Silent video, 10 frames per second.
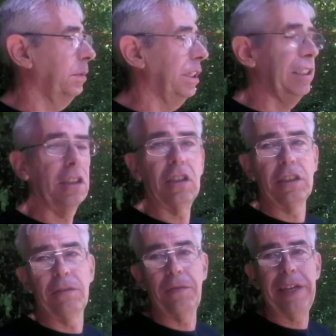and then you've got
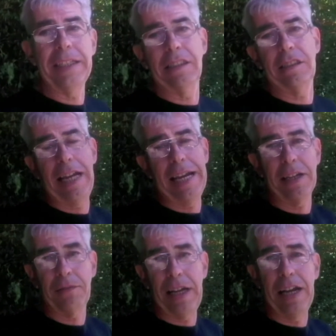your vent
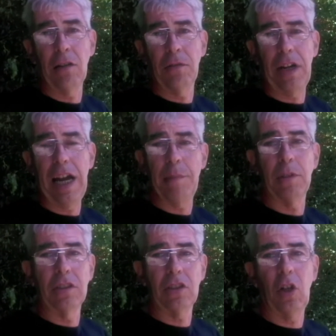tank valve up
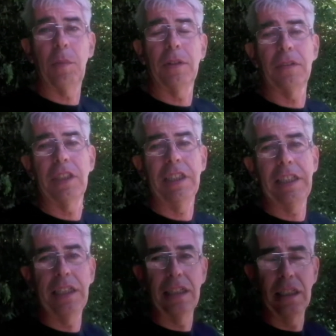on the top of the